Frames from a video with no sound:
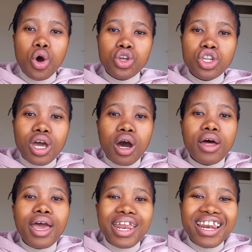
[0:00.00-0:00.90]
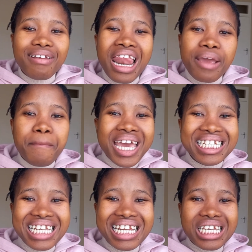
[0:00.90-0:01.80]

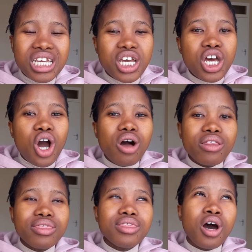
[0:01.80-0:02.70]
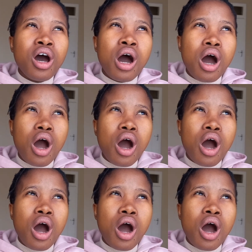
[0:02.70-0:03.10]
measuring the